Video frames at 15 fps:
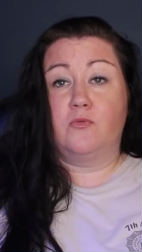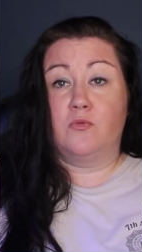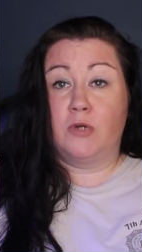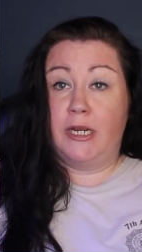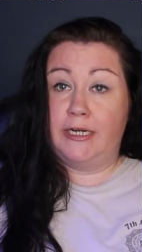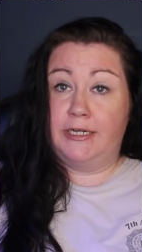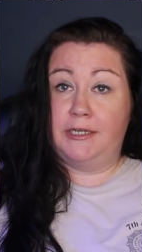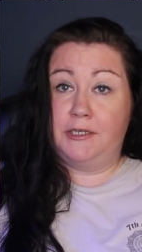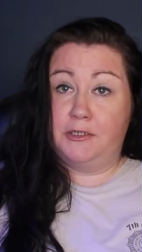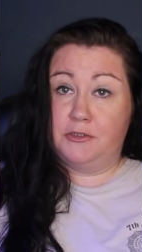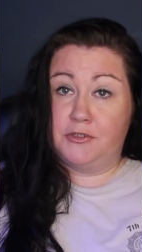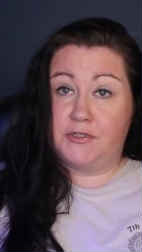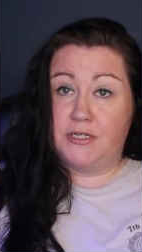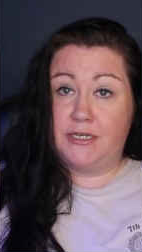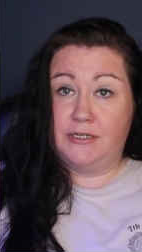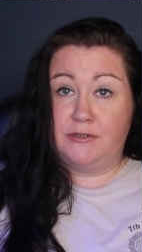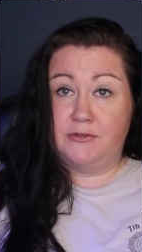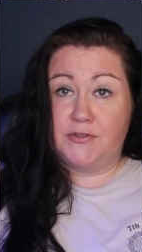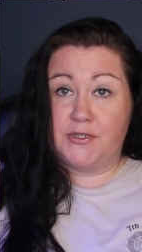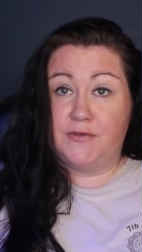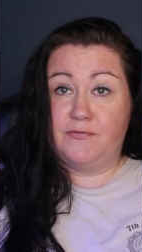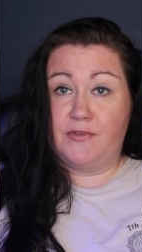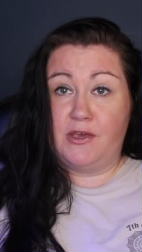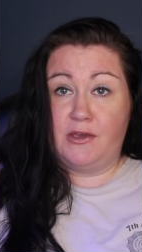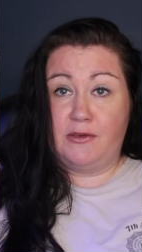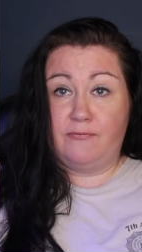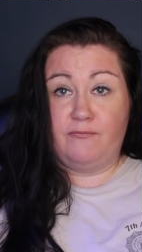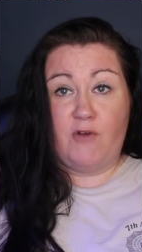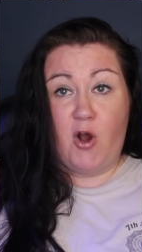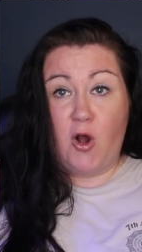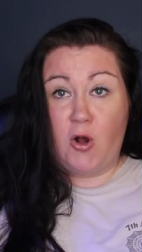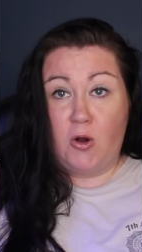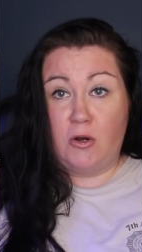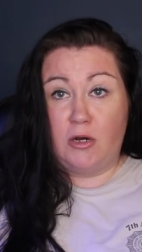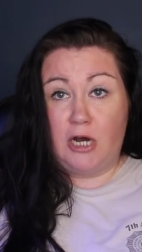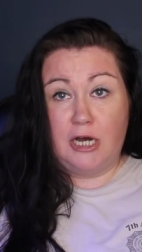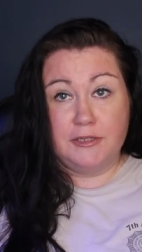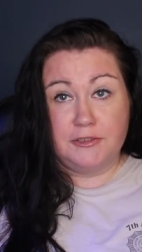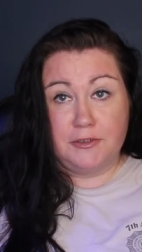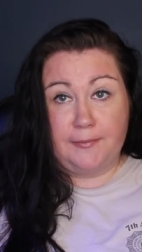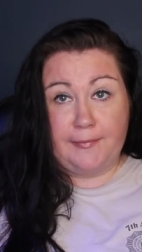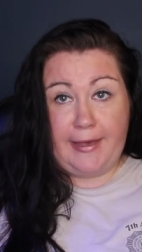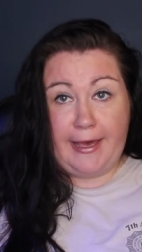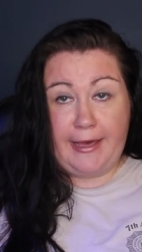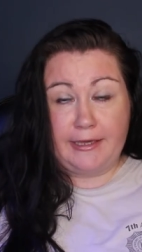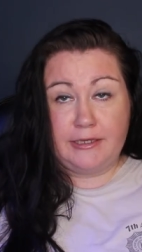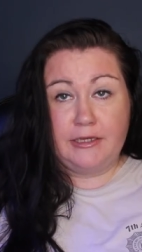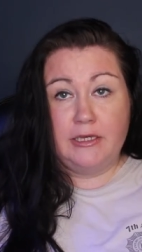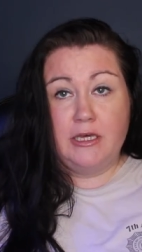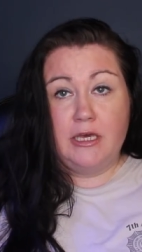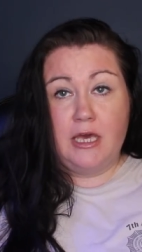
righting your snails if they fall on their back.